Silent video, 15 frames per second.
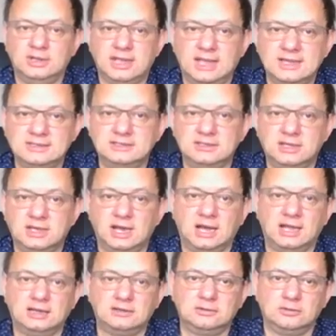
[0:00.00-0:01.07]
SD
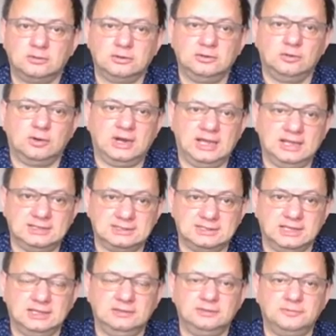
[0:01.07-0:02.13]
card on your
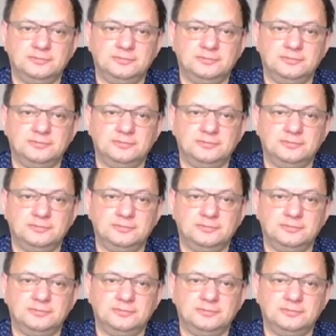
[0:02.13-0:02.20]
headset,